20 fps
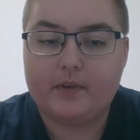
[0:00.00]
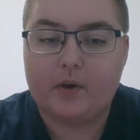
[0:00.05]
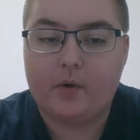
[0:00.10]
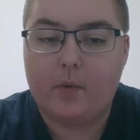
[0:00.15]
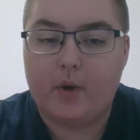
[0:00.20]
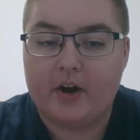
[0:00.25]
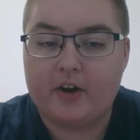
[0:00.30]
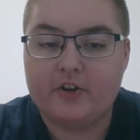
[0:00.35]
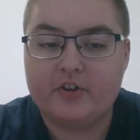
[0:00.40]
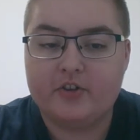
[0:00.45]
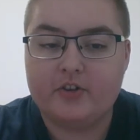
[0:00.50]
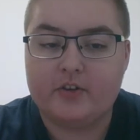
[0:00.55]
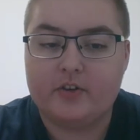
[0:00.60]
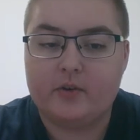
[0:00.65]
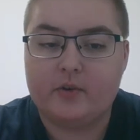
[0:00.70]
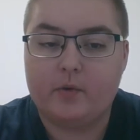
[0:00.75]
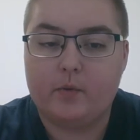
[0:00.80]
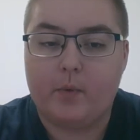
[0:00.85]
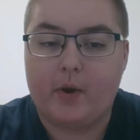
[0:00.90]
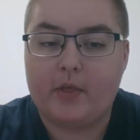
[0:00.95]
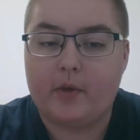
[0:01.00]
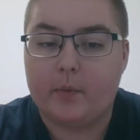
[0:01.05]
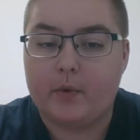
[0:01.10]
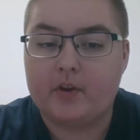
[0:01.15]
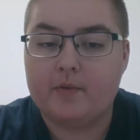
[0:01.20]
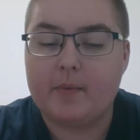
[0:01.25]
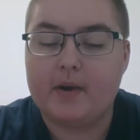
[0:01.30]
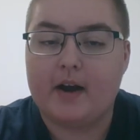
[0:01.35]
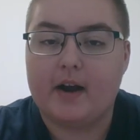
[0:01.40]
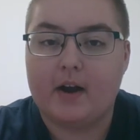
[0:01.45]
question whether we
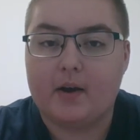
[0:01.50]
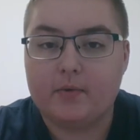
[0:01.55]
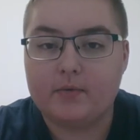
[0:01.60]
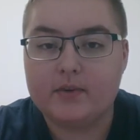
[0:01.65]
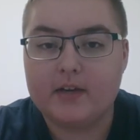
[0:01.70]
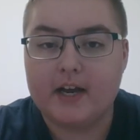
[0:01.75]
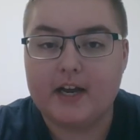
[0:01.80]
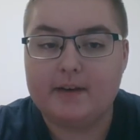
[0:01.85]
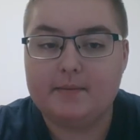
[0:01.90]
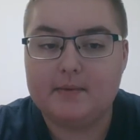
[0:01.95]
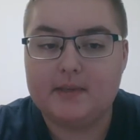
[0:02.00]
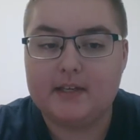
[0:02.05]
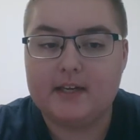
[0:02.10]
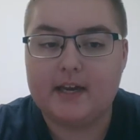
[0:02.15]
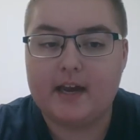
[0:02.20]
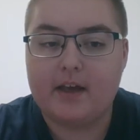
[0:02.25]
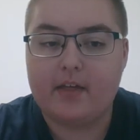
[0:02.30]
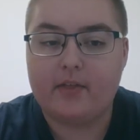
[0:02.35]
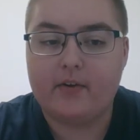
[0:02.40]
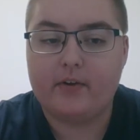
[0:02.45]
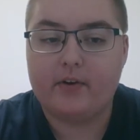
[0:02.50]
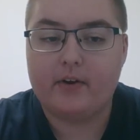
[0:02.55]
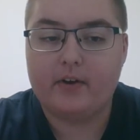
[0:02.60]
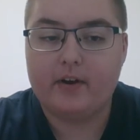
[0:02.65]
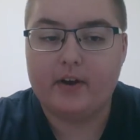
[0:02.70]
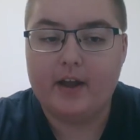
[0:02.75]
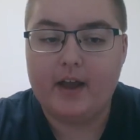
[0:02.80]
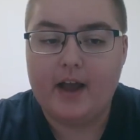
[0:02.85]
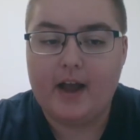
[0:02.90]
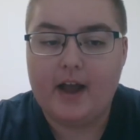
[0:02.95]
spent enough time together,